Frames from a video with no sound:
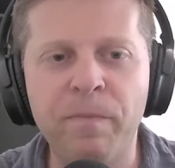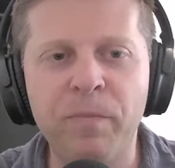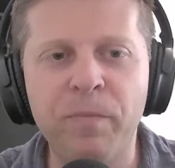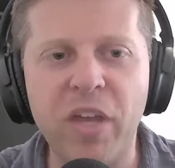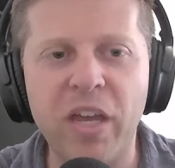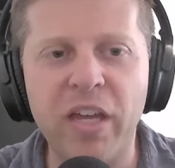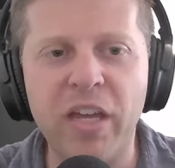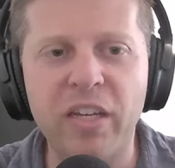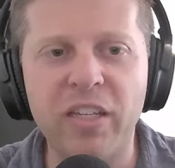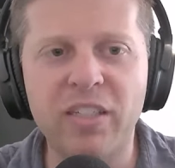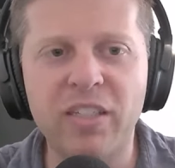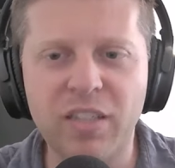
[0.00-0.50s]

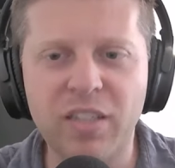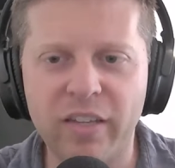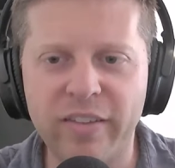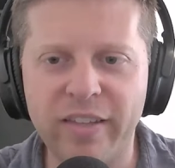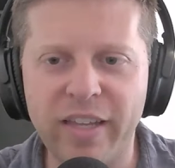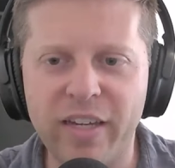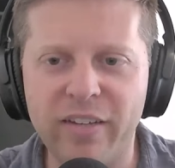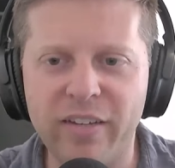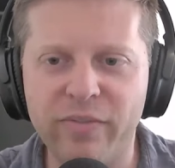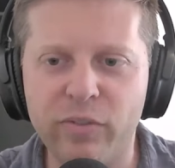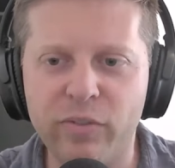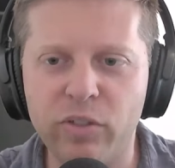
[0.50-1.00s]
And he's done
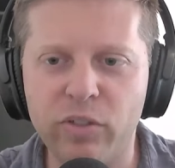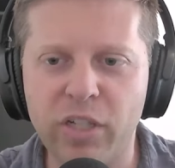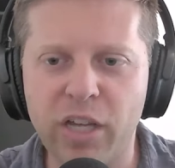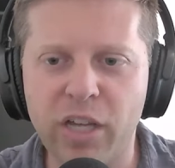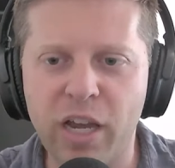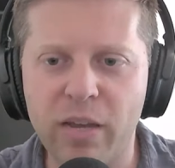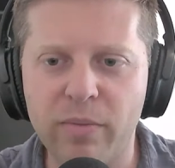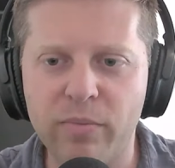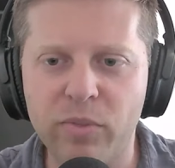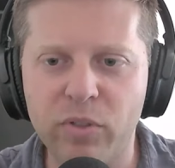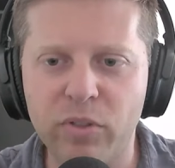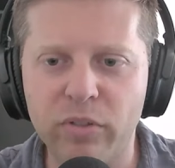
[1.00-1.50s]
that a few
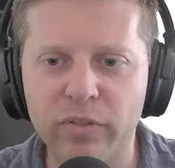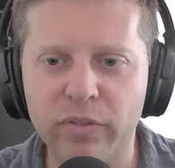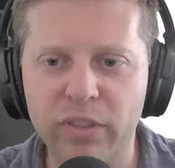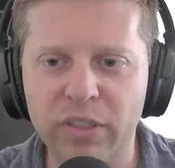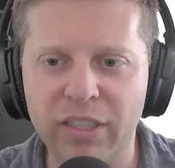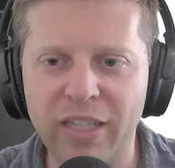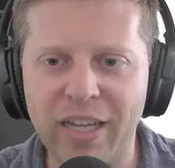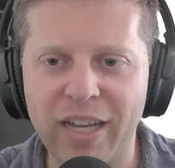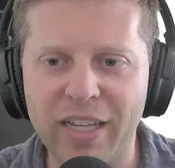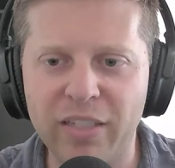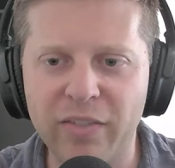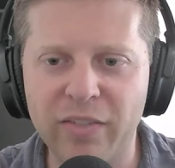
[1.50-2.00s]
times over the
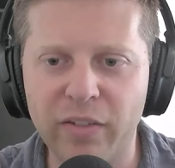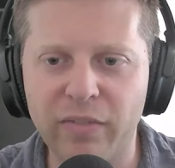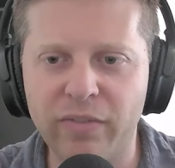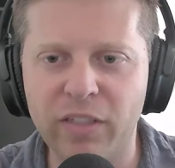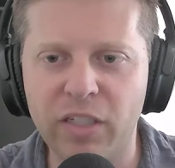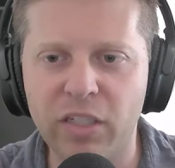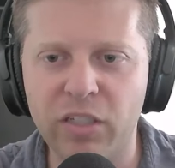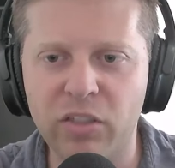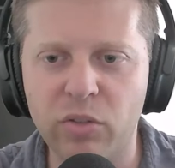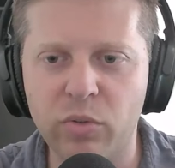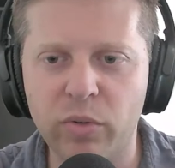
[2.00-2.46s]
last 15,